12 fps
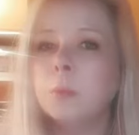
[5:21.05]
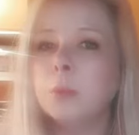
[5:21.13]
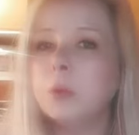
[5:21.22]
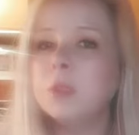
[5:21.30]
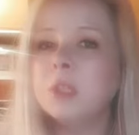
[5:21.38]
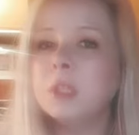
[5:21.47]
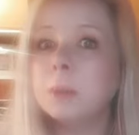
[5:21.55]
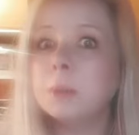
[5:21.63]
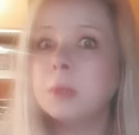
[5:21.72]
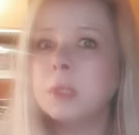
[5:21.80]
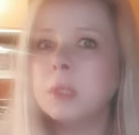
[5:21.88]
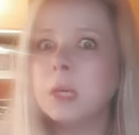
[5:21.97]
beauty
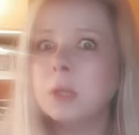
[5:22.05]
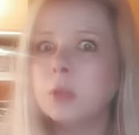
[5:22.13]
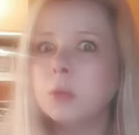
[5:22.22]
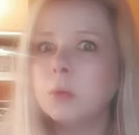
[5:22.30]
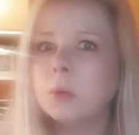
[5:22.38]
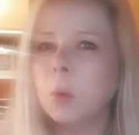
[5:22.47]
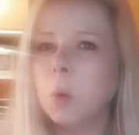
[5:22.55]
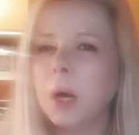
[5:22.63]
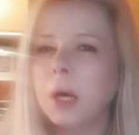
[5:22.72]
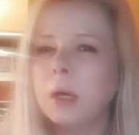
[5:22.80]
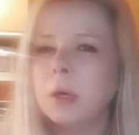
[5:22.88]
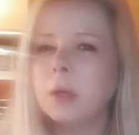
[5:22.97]
tips that you
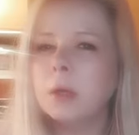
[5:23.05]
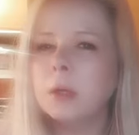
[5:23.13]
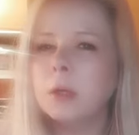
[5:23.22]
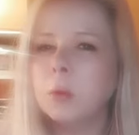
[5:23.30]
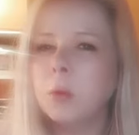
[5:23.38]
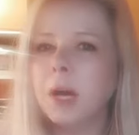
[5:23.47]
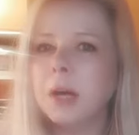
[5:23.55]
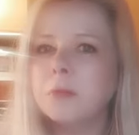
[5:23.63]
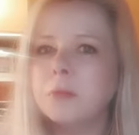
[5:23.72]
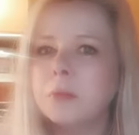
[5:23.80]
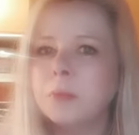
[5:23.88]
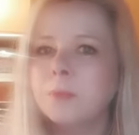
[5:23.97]
require in your
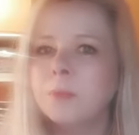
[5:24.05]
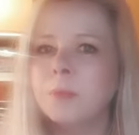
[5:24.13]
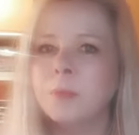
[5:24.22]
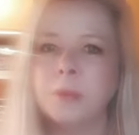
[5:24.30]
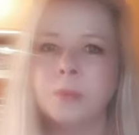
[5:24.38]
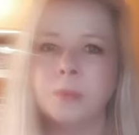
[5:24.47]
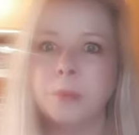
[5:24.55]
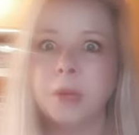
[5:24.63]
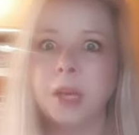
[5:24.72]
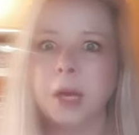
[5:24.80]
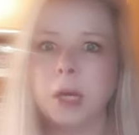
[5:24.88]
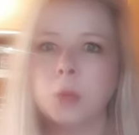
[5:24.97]
life.
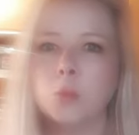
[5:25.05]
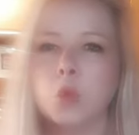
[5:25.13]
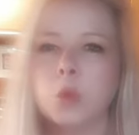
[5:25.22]
Big hug.